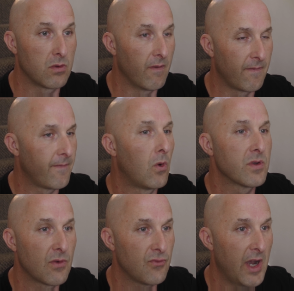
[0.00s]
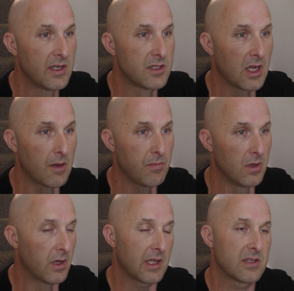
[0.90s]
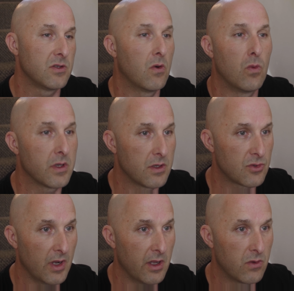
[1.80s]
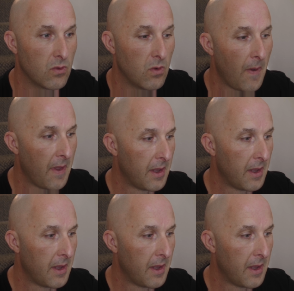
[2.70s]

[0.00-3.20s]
Don't force a friendship, that's not what you're trying to do,